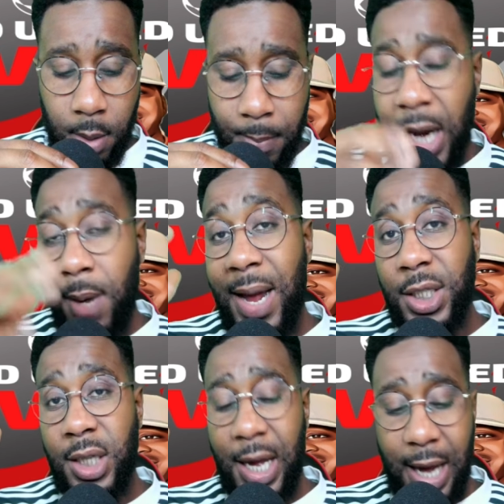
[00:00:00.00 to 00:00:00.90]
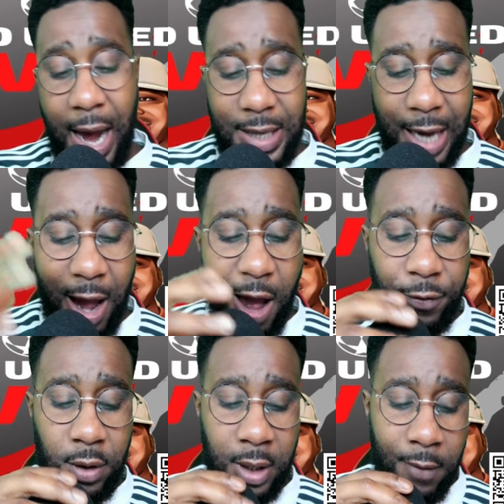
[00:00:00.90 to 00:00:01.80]
Man of the match today, guys, I
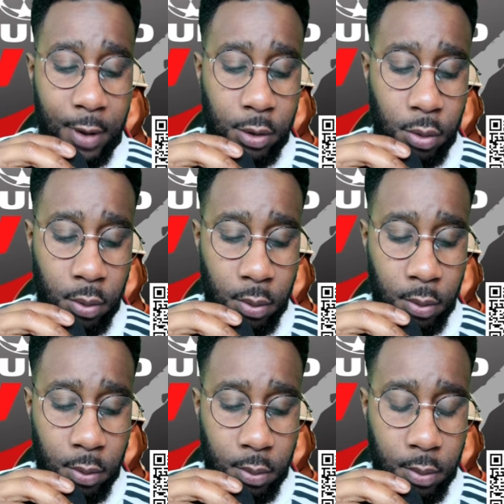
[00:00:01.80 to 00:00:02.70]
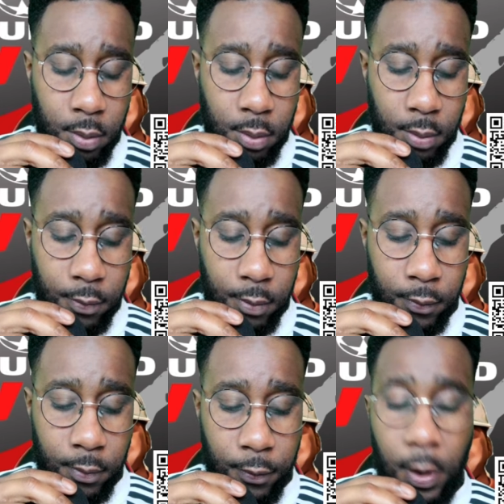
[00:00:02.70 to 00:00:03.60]
have to give it to,
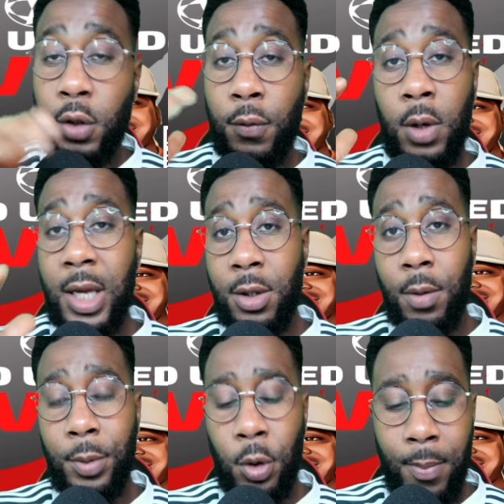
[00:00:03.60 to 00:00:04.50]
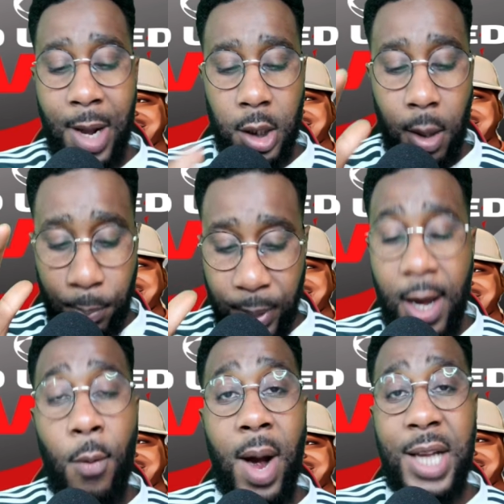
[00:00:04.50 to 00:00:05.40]
first of all, let's not be doing the match.
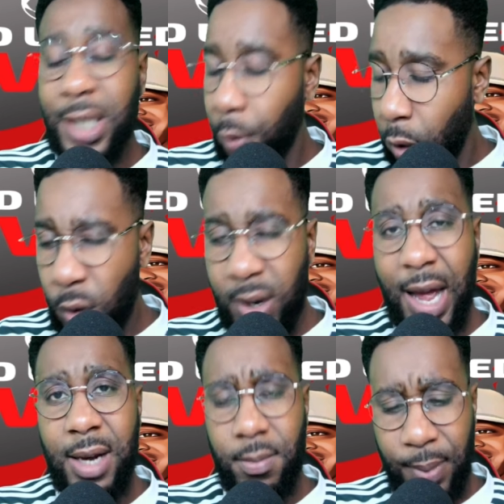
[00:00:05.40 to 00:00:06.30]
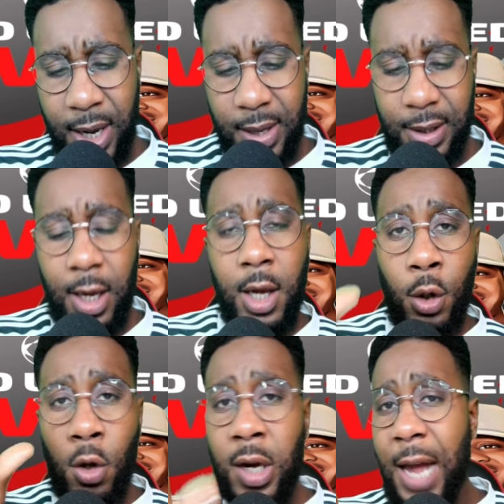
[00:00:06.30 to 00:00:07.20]
Player-wise, I'm going to look at players.
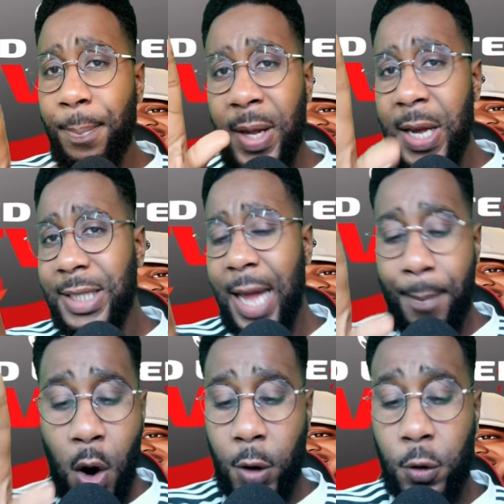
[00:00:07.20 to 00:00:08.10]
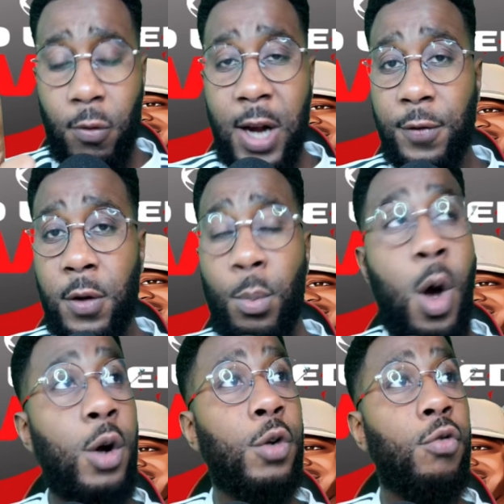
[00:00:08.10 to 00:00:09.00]
You look at players like Marcus Rashford.
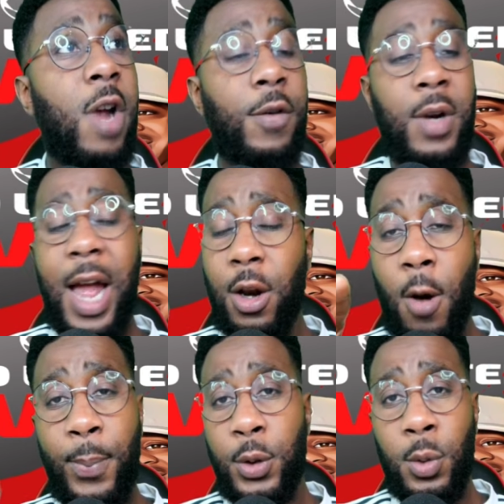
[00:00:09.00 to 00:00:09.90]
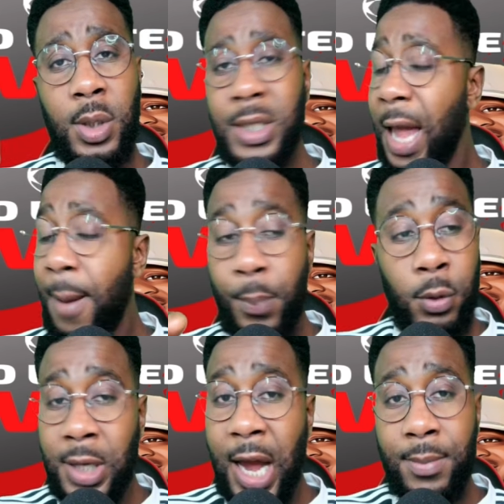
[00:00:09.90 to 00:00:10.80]
Marcus Rashford had opportunities, ample
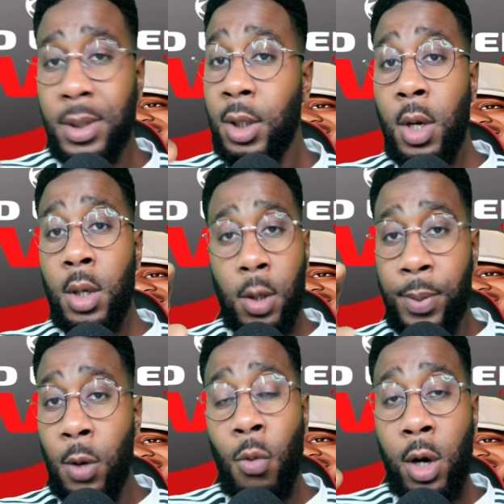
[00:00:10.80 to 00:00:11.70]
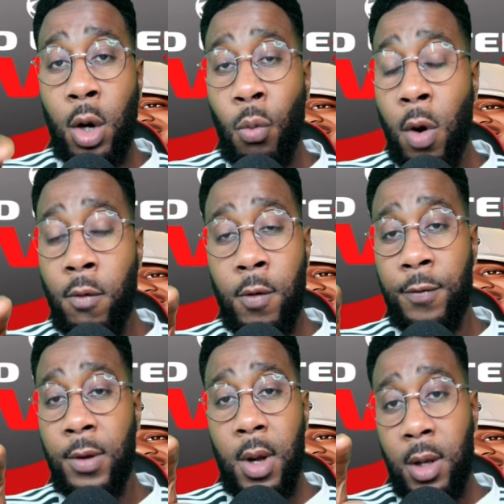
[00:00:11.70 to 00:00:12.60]
times, to be one-on-one
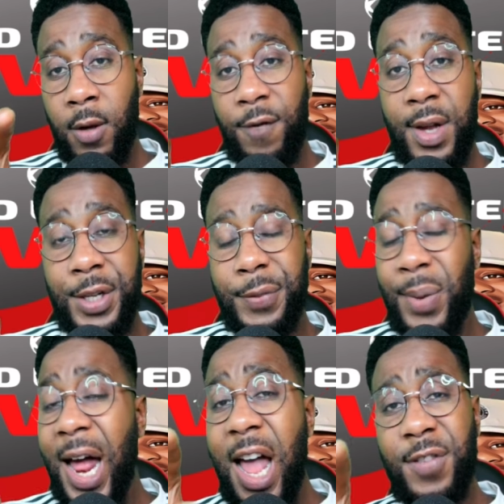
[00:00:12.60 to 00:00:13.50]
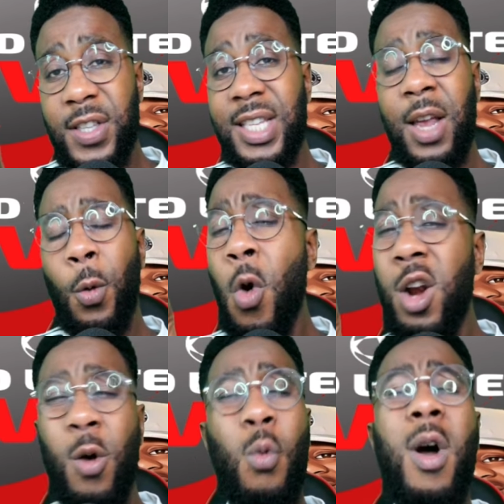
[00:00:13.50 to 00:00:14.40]
with defenders. But I have to say,
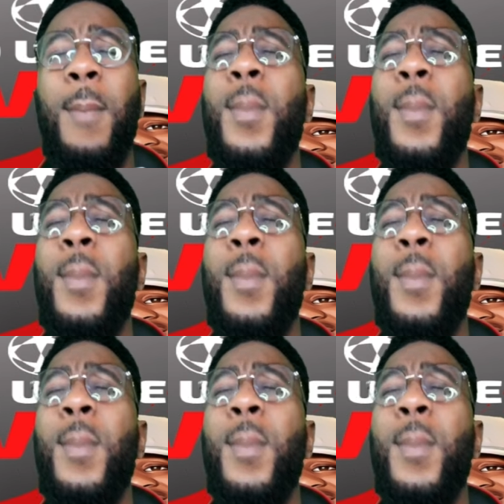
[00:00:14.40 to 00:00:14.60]
one-on-one,